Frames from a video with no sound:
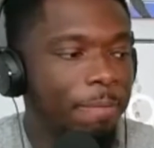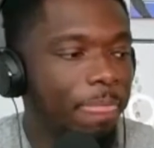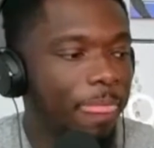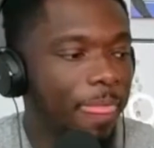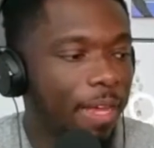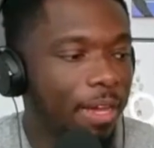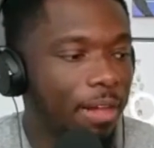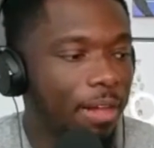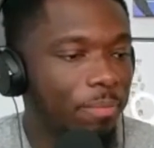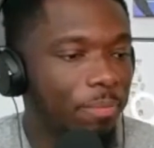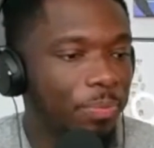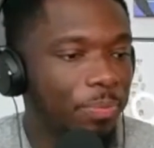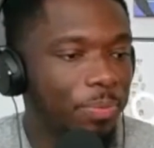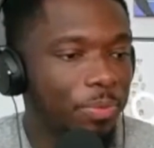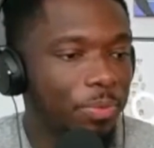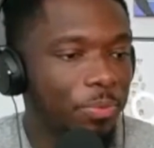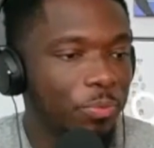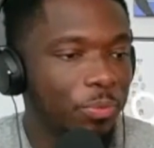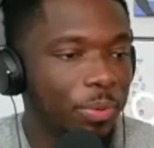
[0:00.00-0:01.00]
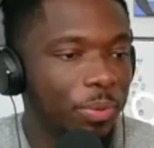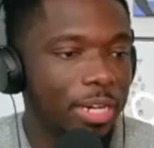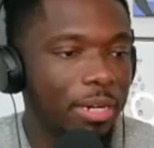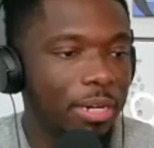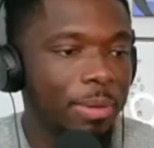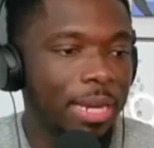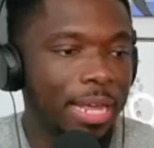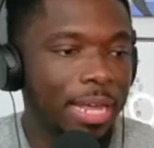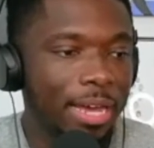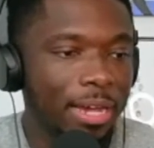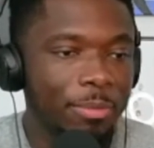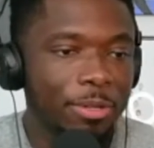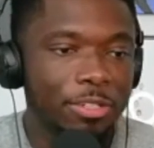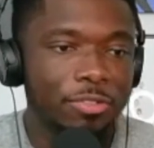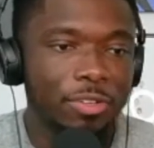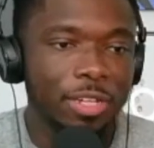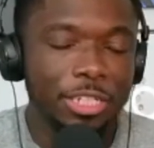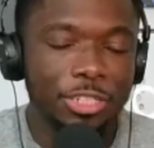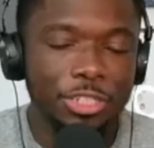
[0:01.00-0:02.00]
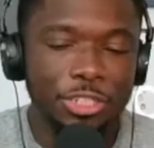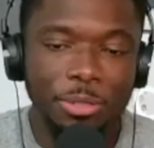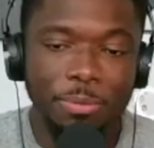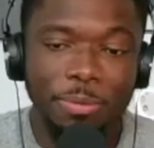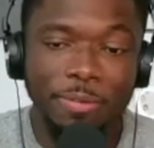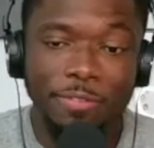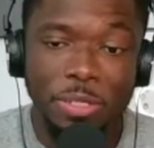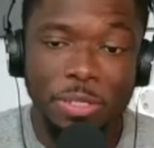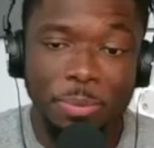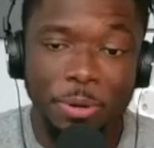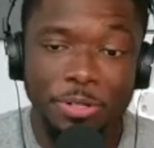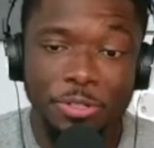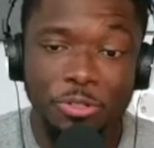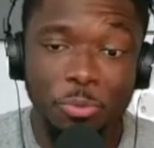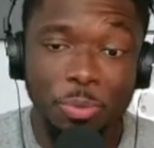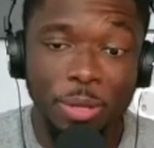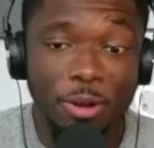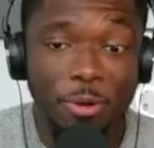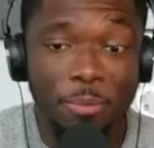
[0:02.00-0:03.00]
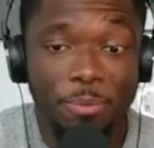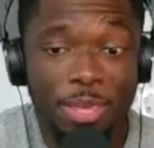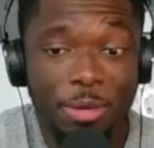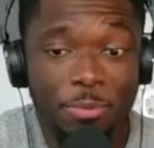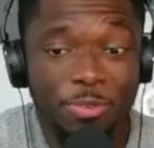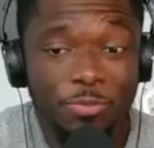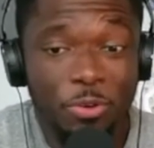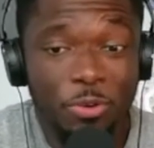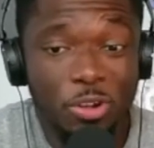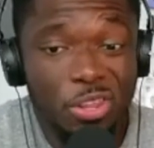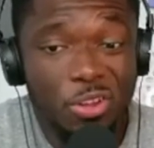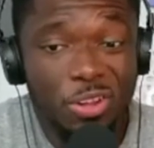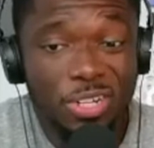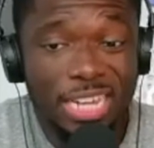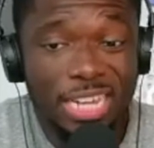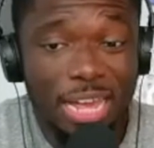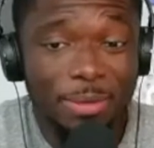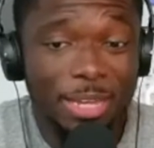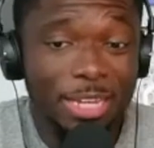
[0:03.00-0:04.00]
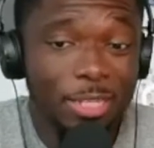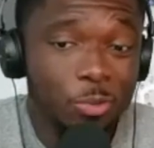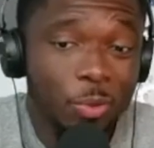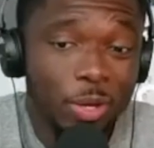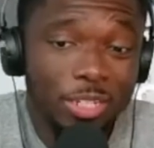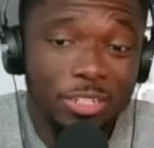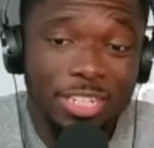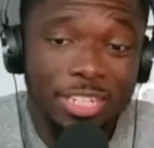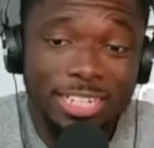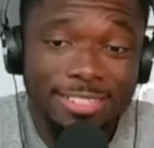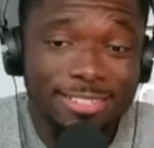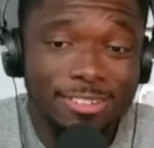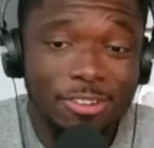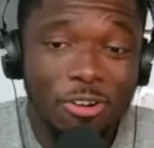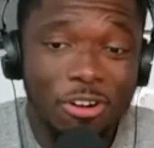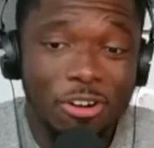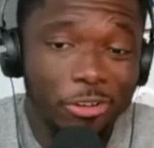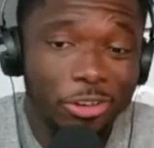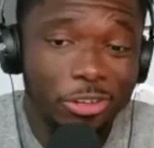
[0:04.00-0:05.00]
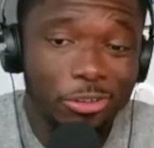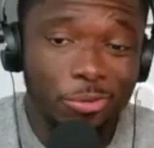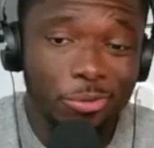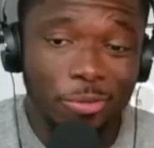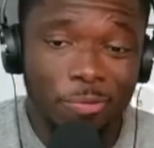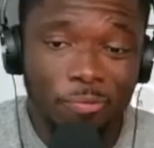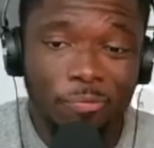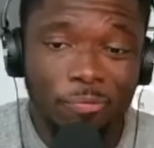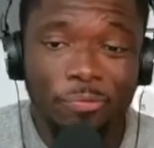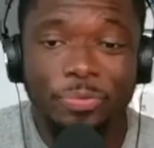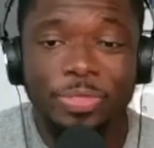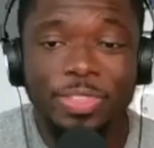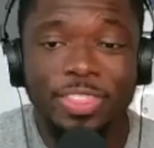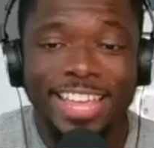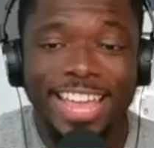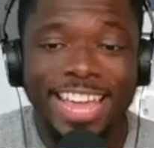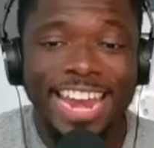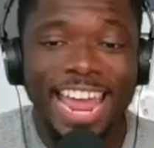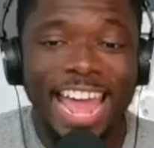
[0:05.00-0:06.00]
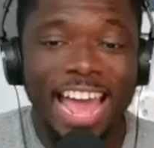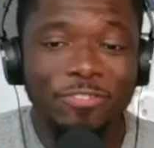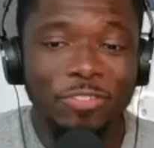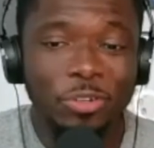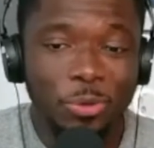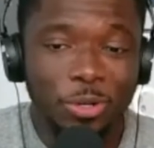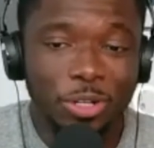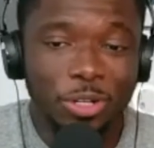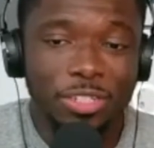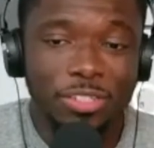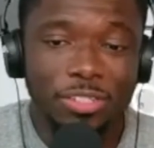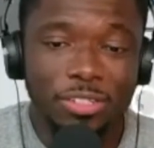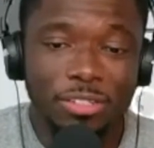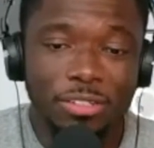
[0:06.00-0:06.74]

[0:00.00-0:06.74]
Um, when in a monogamous relationship, if it's a person you plan on being with for a long time, guess what? You niggas is going to argue. And afterwards,